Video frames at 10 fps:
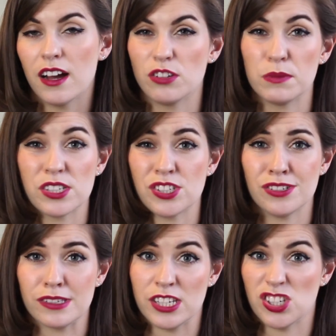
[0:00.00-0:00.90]
I normally just
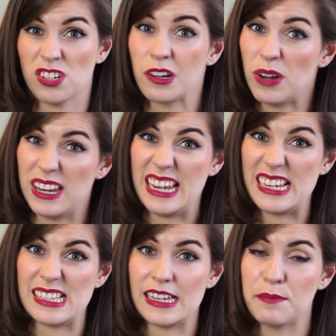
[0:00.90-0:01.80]
use a tissue. I'm quite
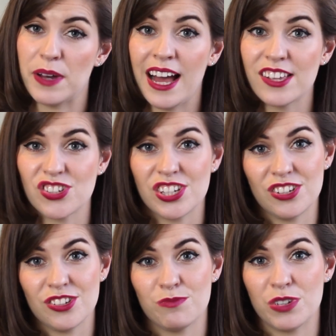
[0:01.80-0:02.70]
lazy, but
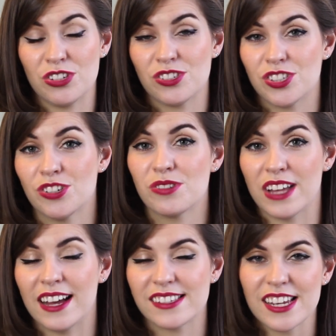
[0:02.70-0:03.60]
actually when you do
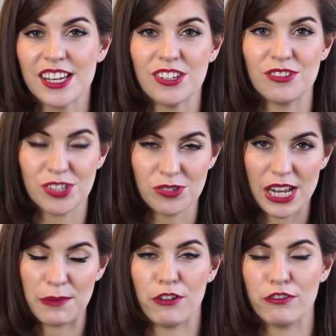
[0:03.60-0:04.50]
that, you do
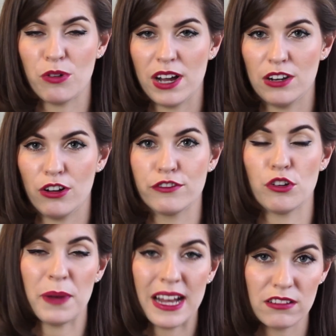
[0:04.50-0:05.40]
dab off quite a lot of
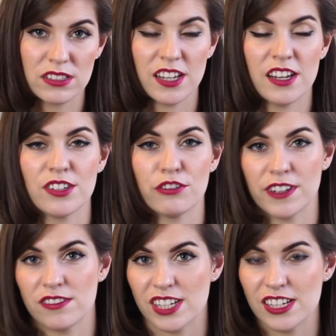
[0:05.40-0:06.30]
your powder, your
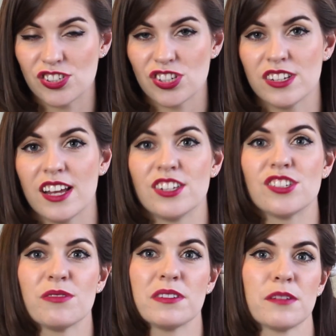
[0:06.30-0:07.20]
foundation, and you
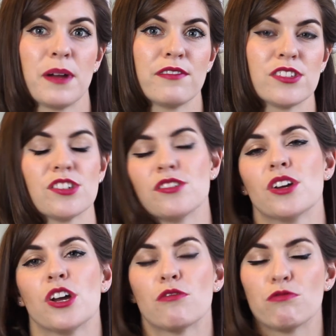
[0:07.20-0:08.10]
do end up having to
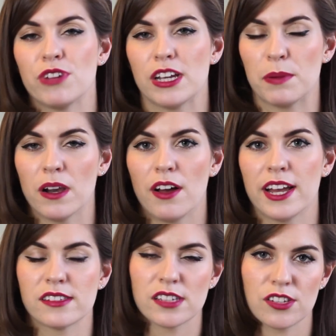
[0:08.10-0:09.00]

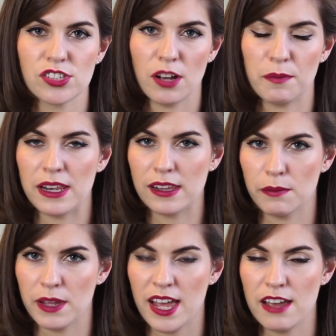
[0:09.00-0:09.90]
reapply and touch up a little
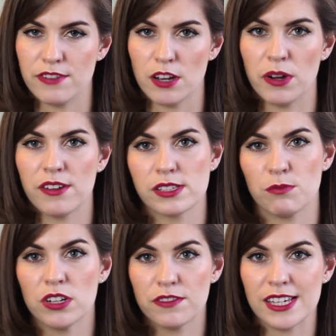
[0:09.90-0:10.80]
bit heavier, whereas
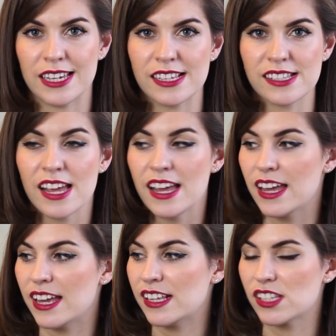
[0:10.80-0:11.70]
one of these
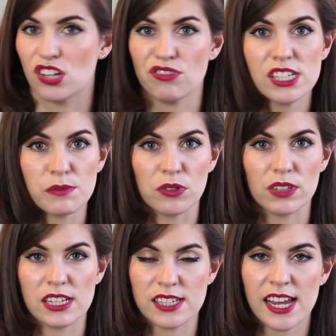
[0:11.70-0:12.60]
is incredible.
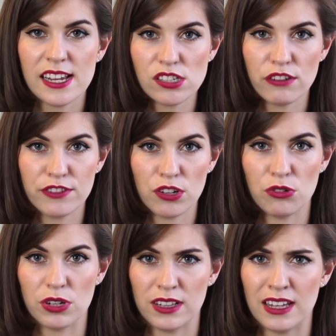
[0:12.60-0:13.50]
takes off the
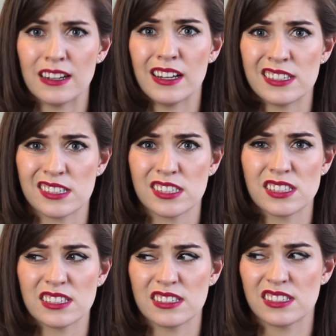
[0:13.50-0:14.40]
oil, and it's
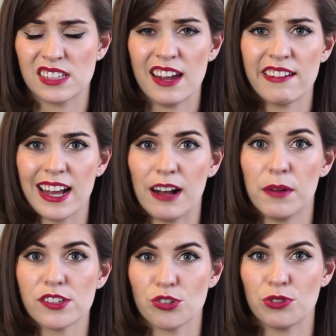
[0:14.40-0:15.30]
scary how
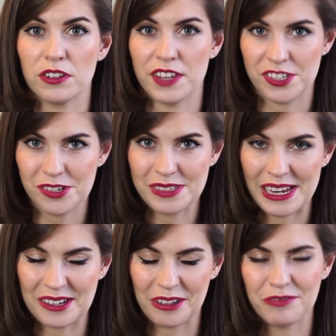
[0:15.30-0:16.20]
much oil they do
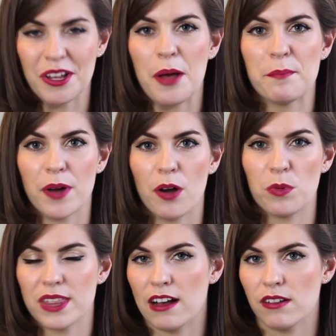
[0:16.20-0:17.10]
take off, but
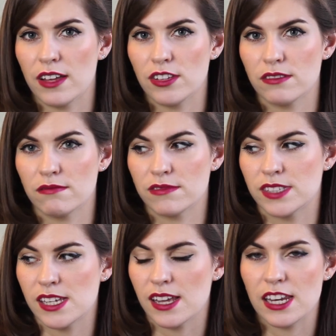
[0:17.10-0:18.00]
without
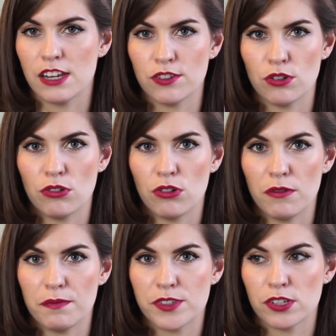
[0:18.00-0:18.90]
seeing any of
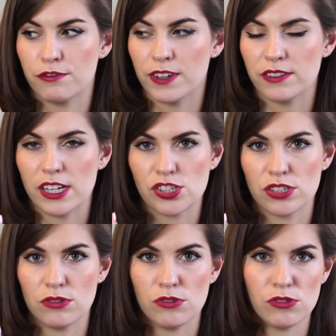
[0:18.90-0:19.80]
your sort of
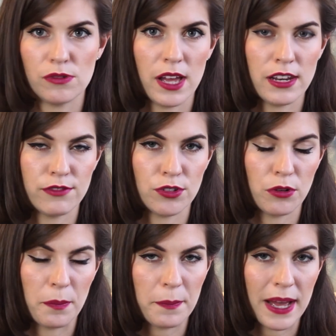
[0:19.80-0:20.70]
foundation or any of
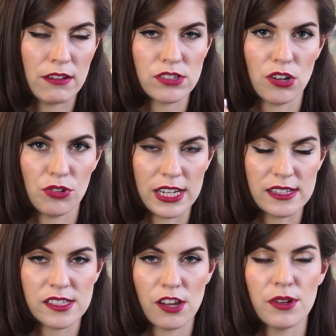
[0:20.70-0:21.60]
your powder on
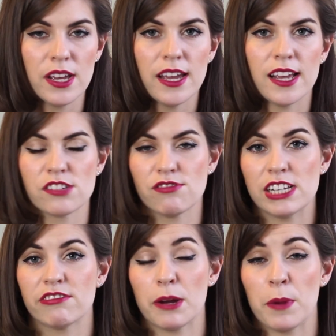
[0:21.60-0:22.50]
it. So it's a
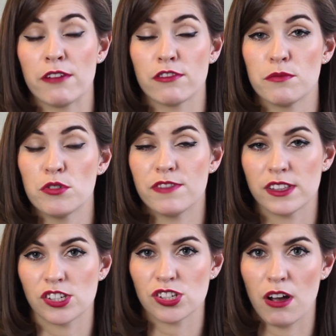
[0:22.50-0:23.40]
really great way of
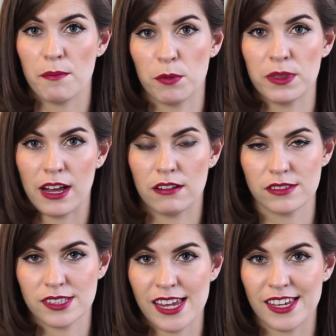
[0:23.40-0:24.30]
removing the shine but without
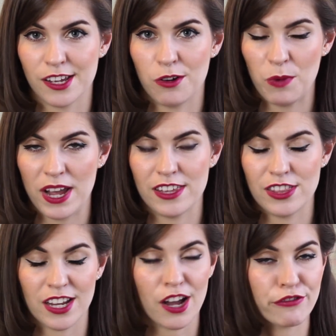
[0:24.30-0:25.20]
taking away
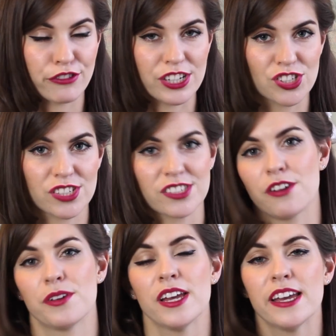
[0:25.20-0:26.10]
the coverage.
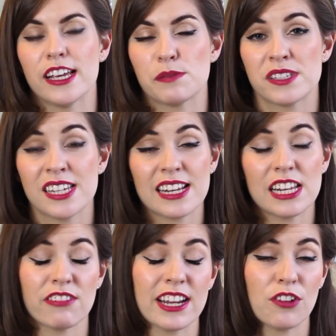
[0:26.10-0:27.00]
So it's
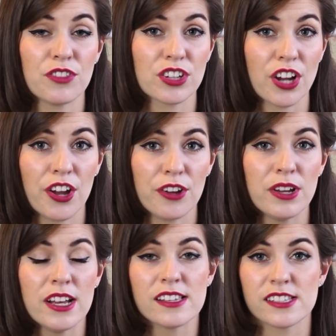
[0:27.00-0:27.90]
particularly great on the go,
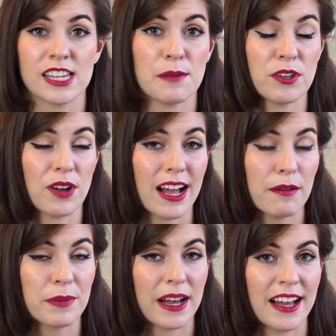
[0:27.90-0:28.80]
to keep in your
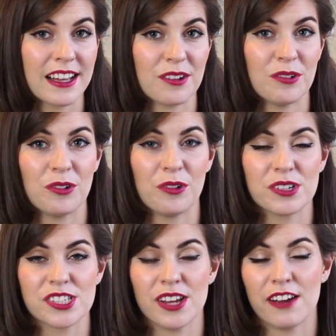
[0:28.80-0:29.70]
handbag
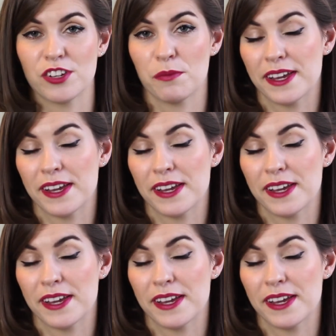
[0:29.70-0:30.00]
or to have in your